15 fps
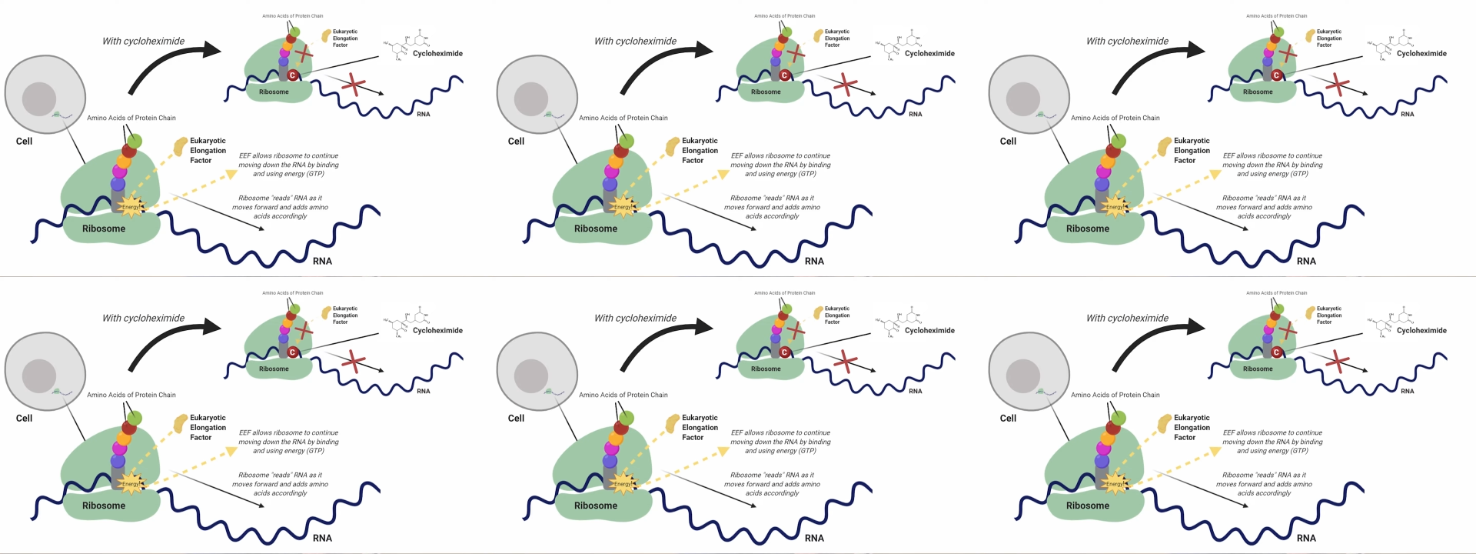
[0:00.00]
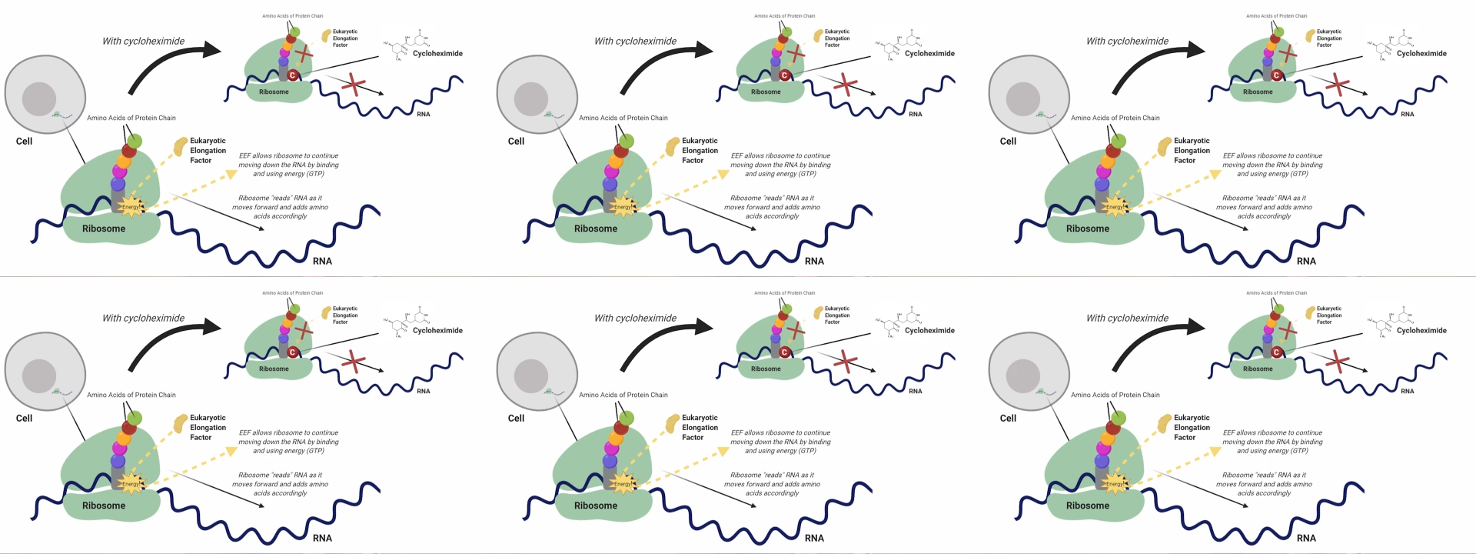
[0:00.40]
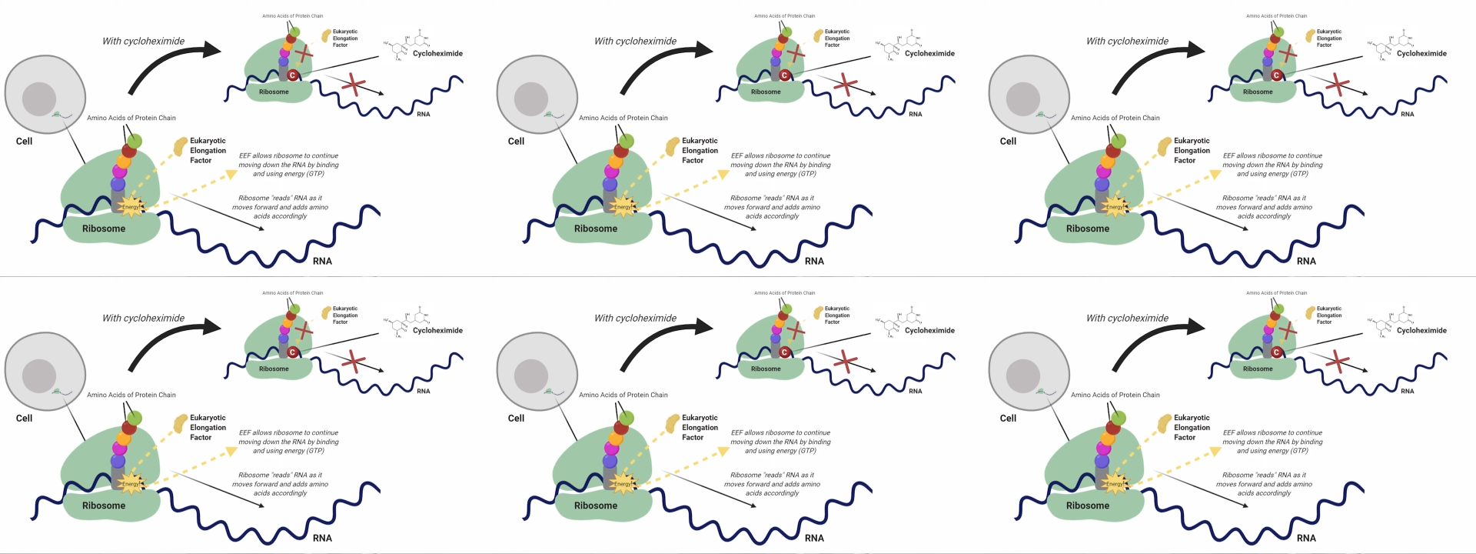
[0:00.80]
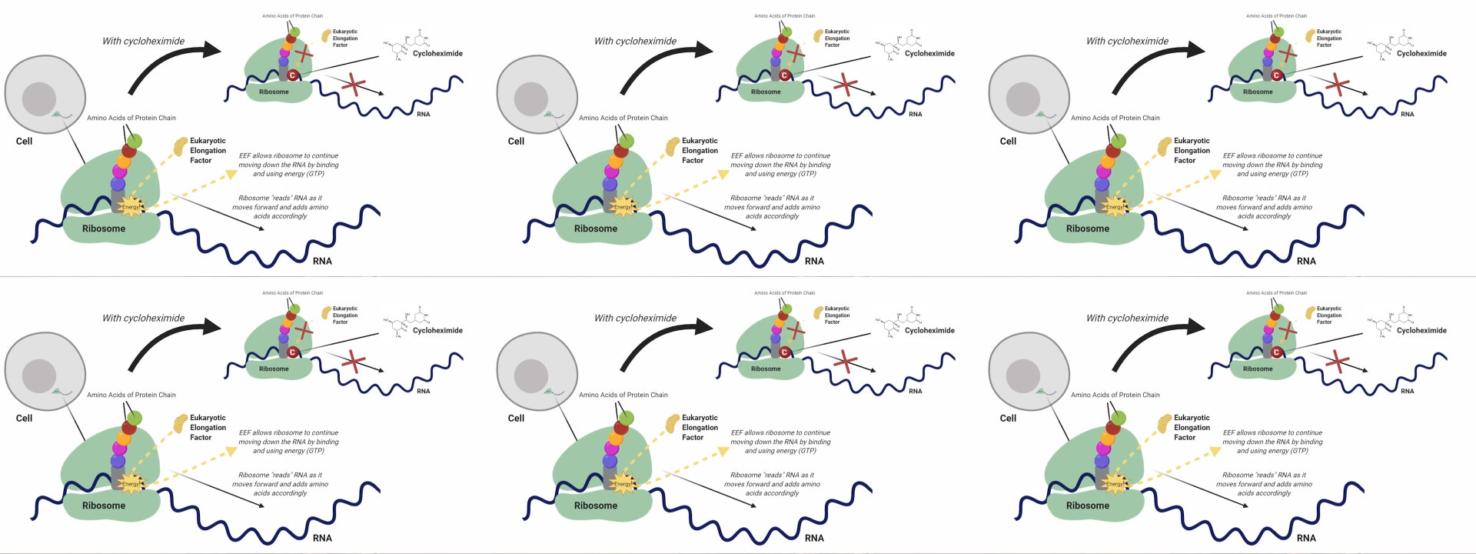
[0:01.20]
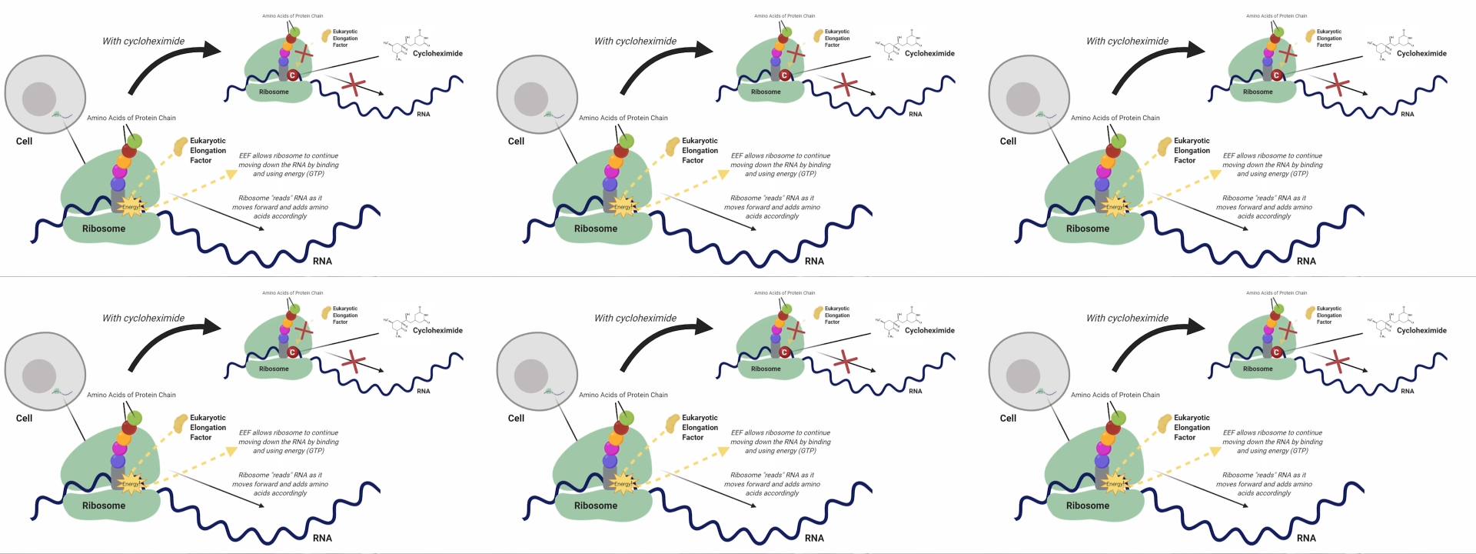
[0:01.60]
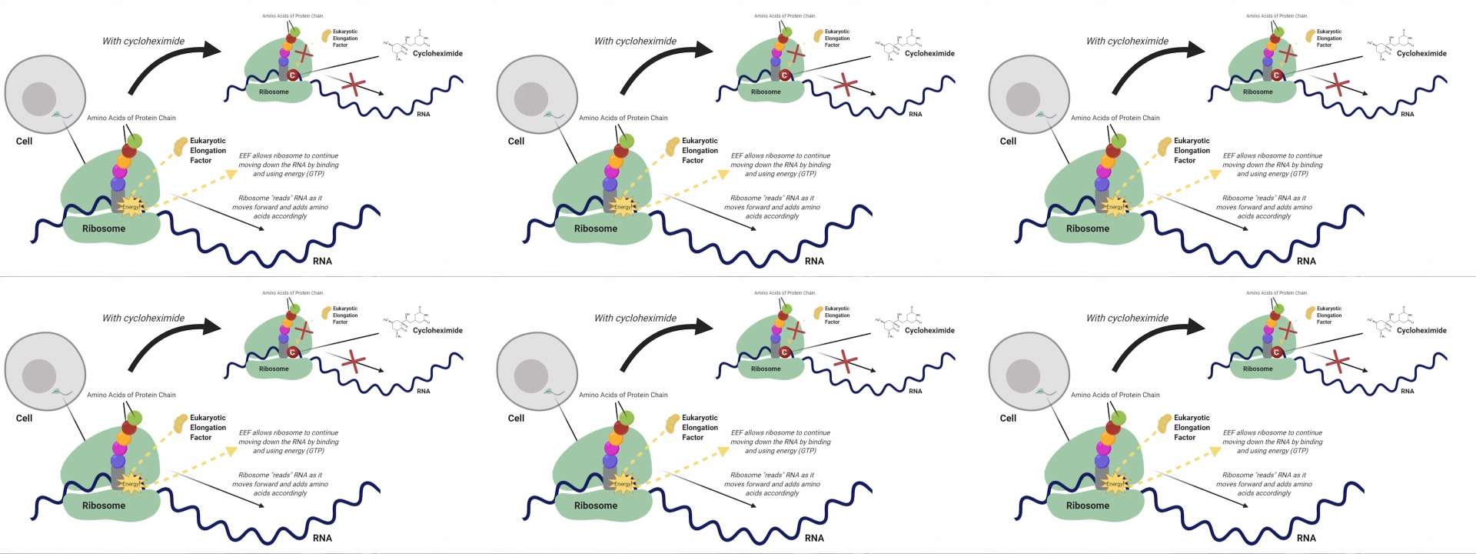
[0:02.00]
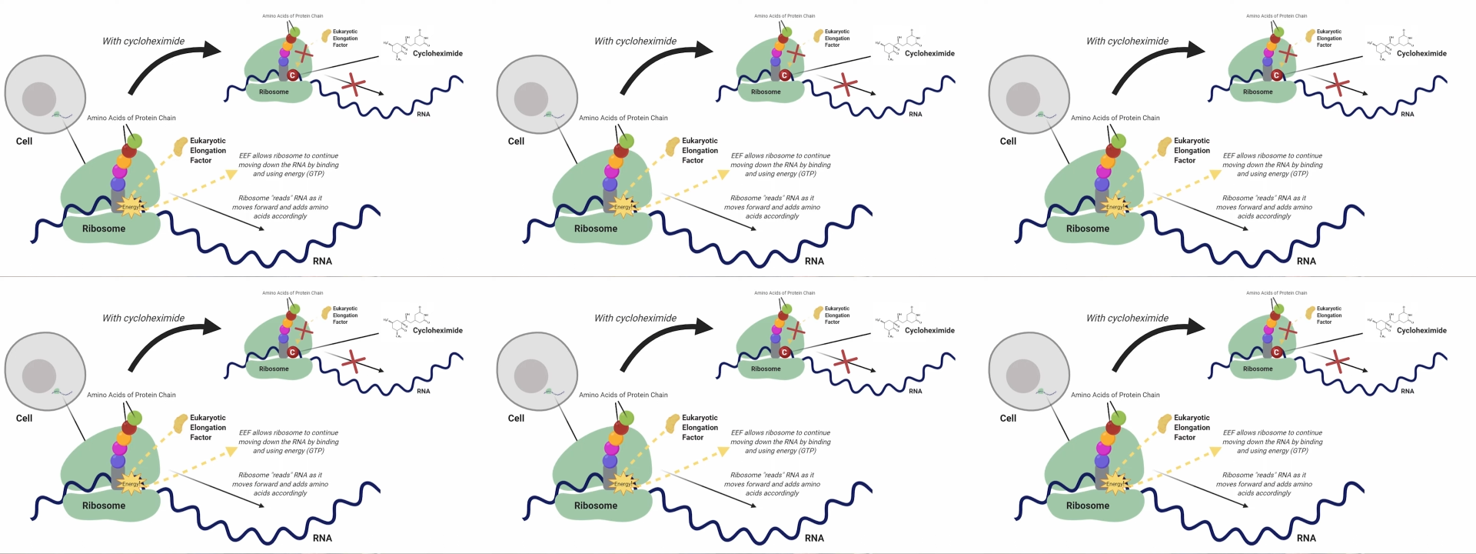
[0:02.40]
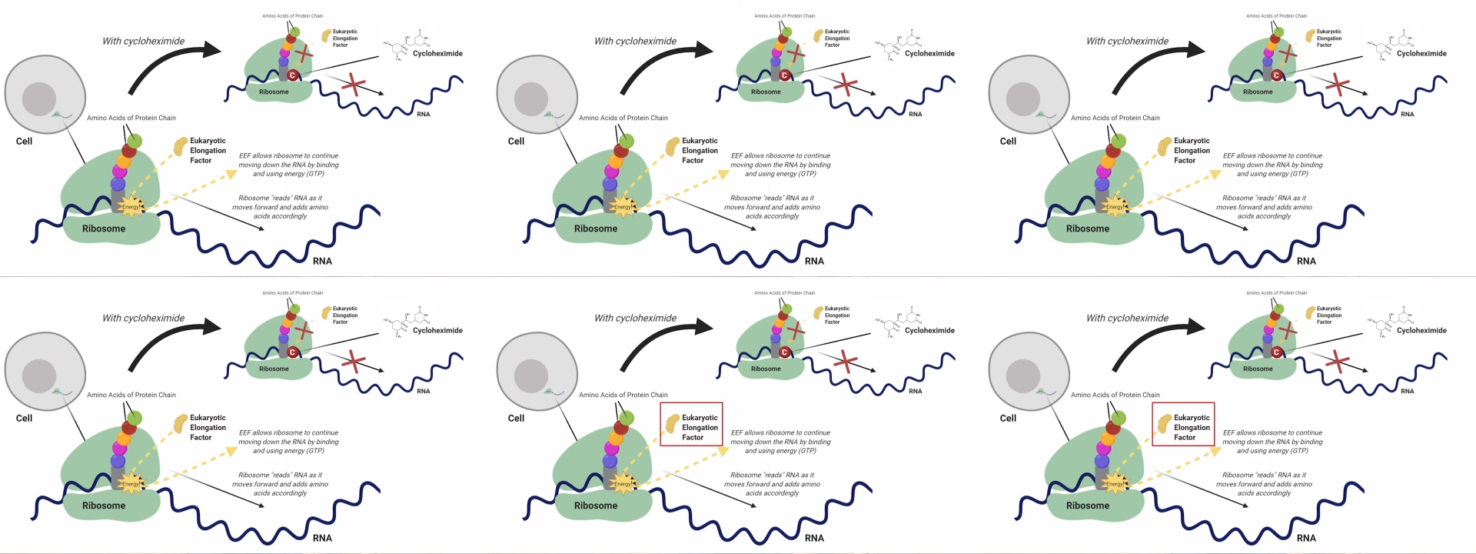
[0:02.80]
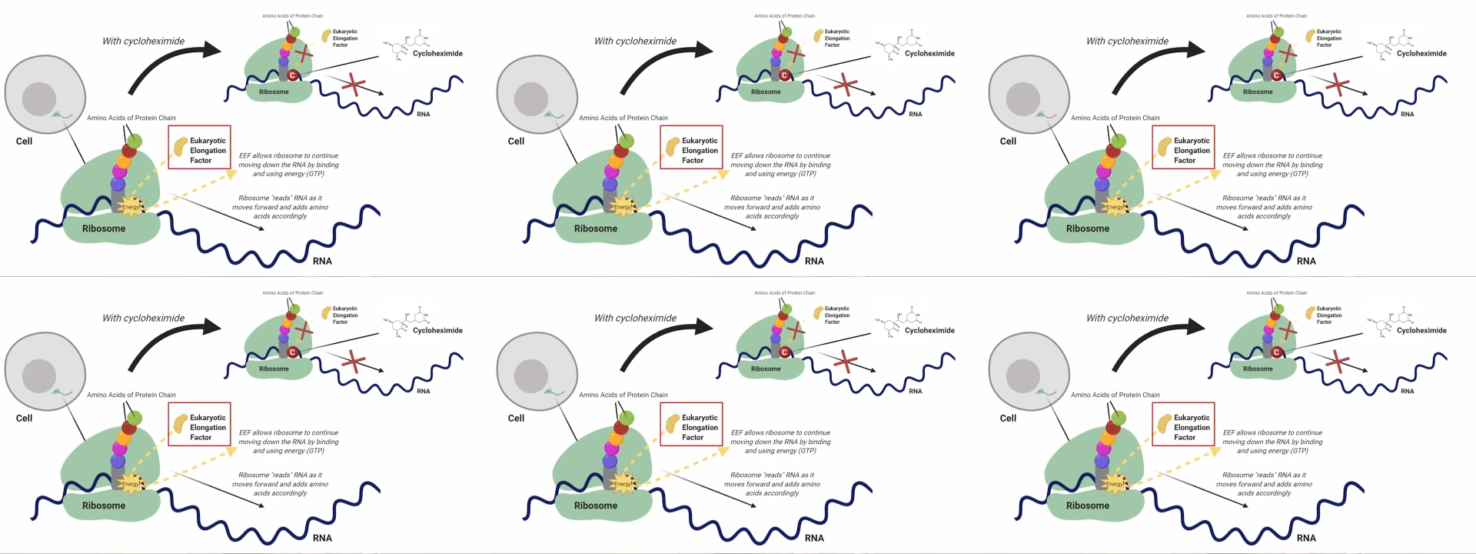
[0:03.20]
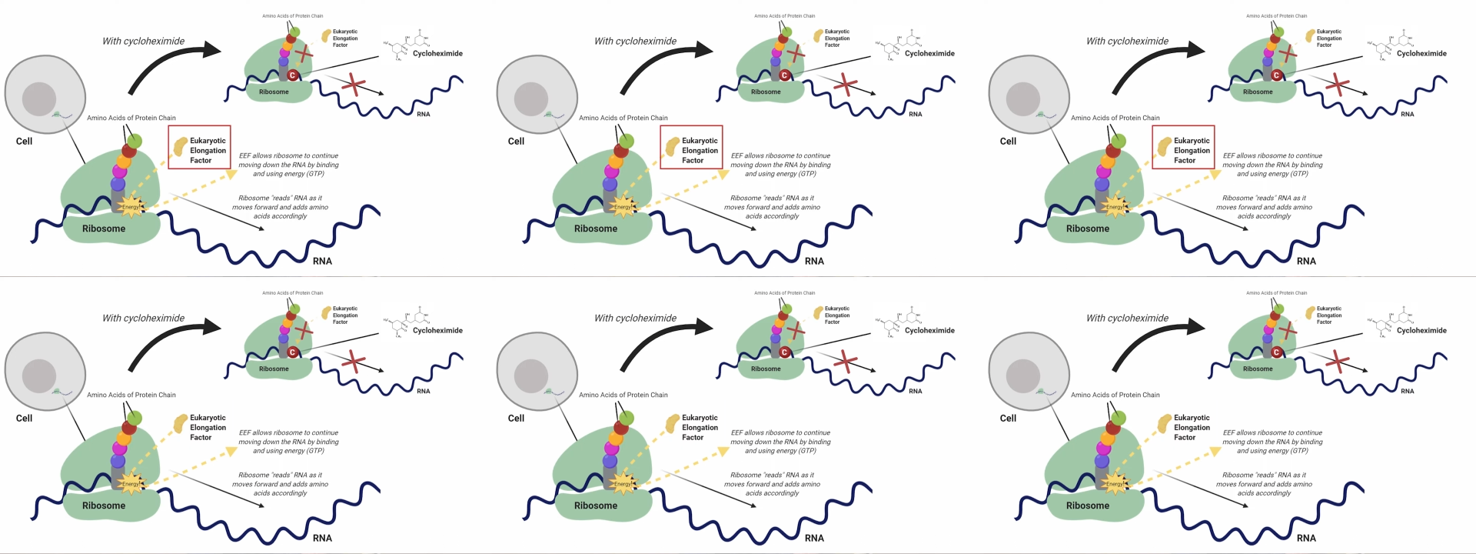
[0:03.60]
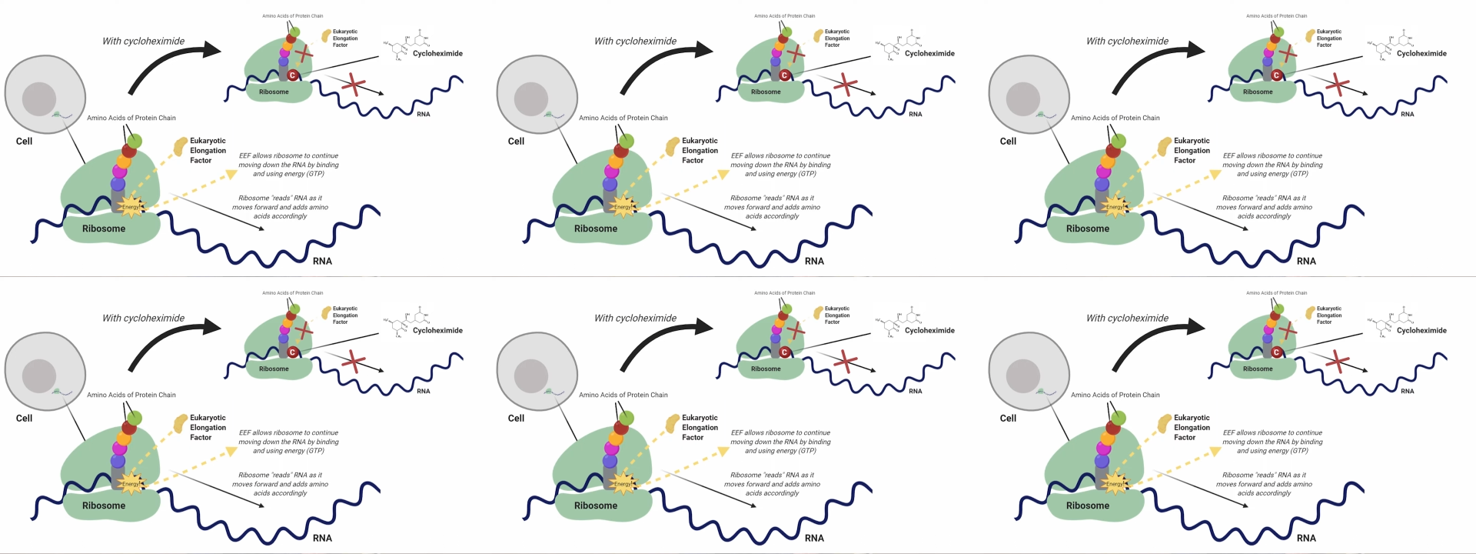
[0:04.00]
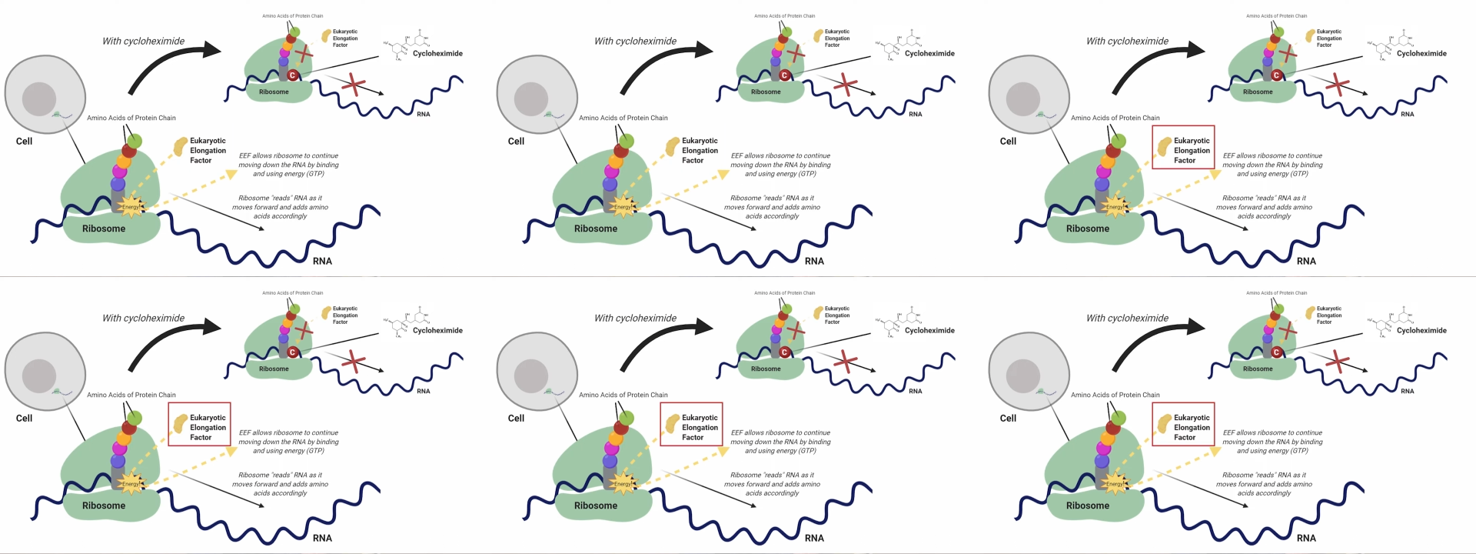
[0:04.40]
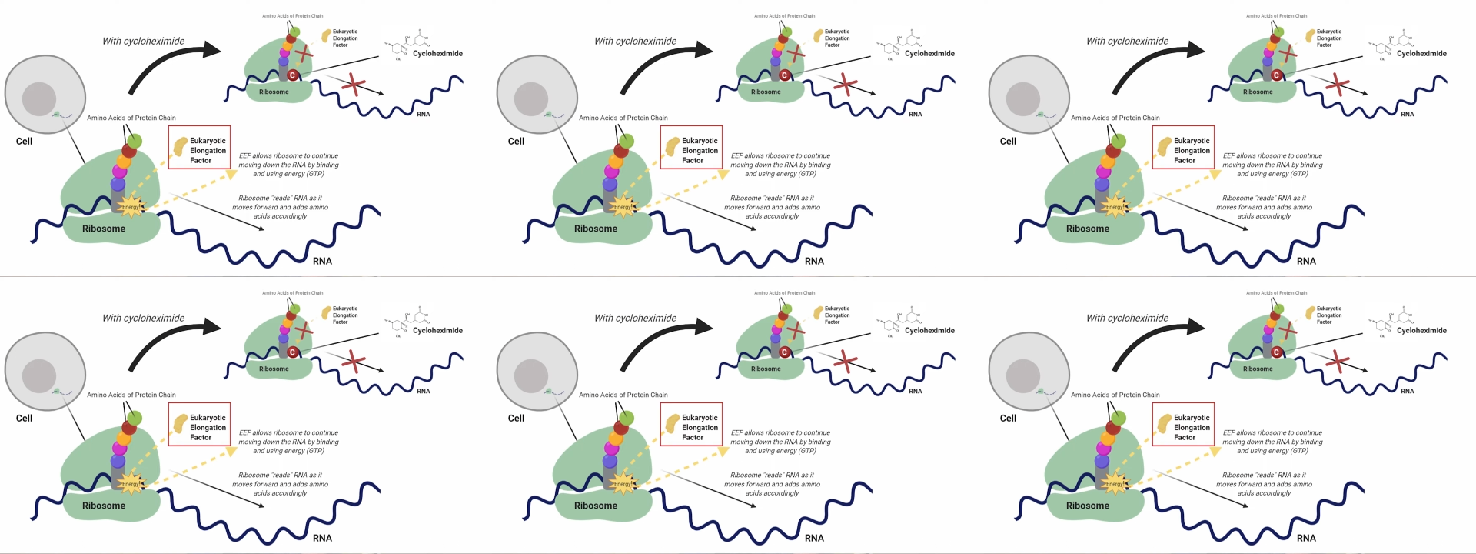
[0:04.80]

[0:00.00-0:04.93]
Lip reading: (no speaker visible)